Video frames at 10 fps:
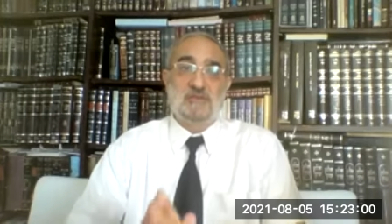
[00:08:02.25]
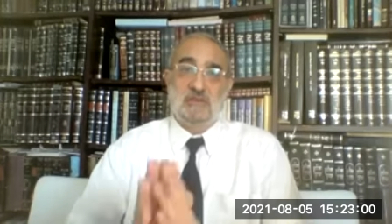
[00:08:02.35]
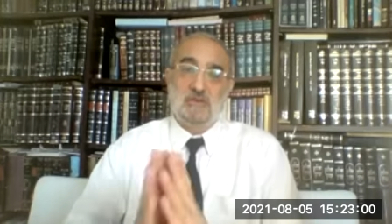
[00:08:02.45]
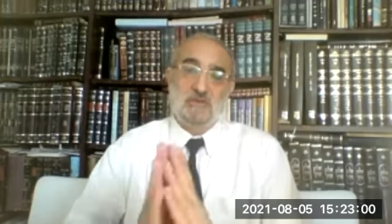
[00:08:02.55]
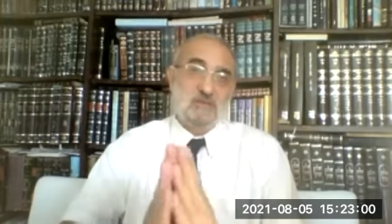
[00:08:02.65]

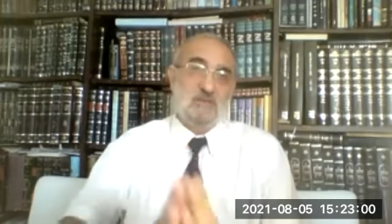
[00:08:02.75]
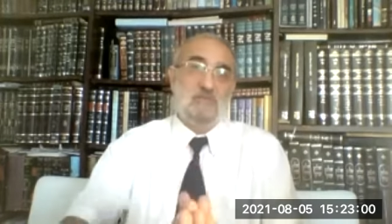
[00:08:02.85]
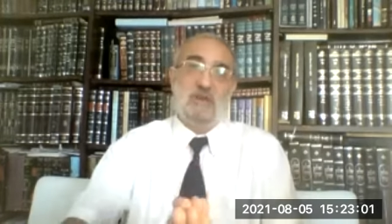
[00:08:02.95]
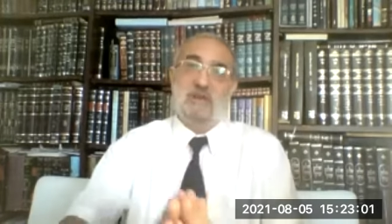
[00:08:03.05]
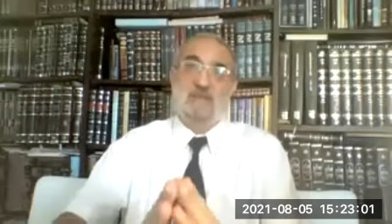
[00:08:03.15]
You know, so
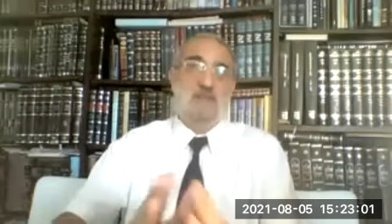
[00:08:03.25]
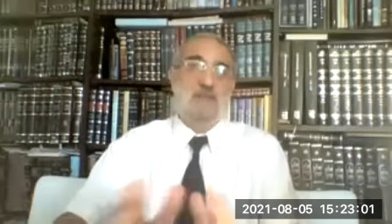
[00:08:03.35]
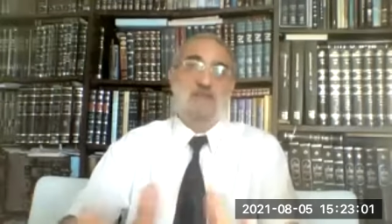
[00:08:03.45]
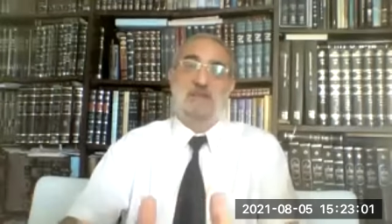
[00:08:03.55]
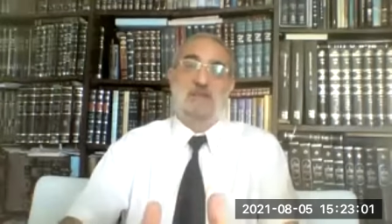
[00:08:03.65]
whatever
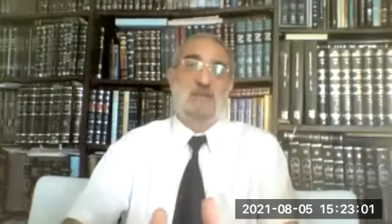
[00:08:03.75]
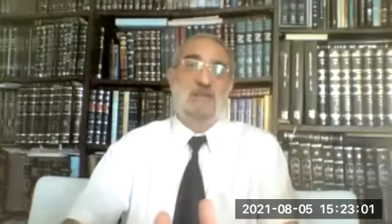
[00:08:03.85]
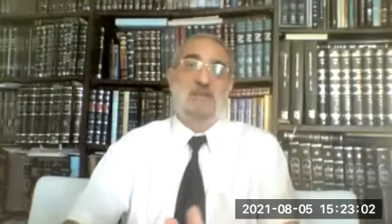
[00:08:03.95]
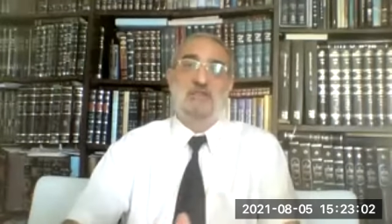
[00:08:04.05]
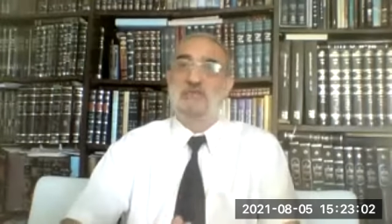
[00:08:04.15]
that they,
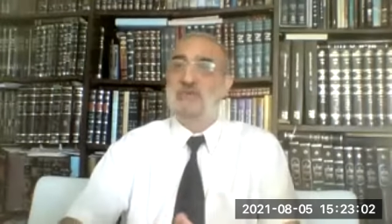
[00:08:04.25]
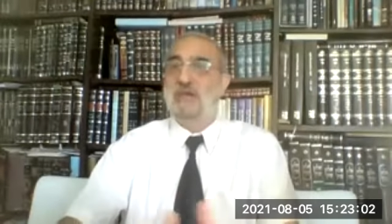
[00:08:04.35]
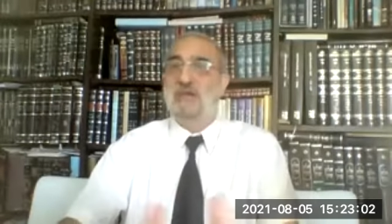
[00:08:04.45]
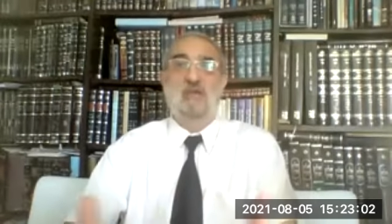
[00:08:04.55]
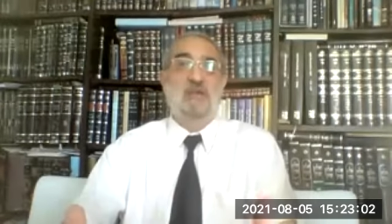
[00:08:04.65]
they're
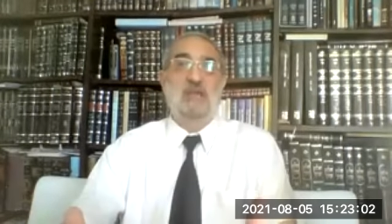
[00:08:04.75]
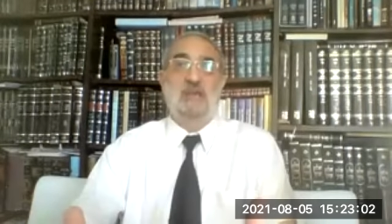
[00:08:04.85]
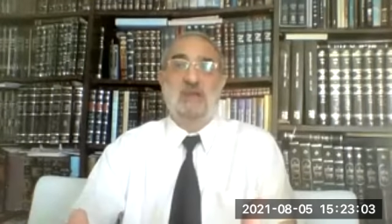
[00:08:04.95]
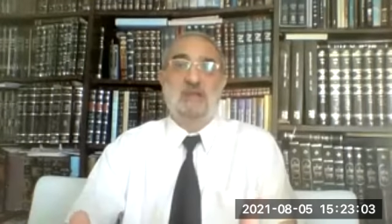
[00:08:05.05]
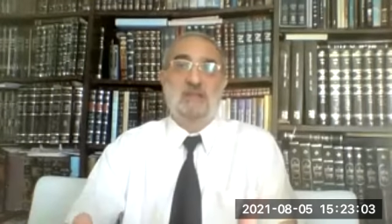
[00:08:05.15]
doing, okay,
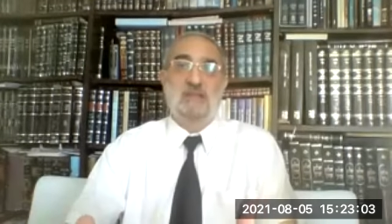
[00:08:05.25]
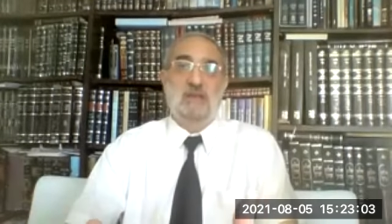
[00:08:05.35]
great.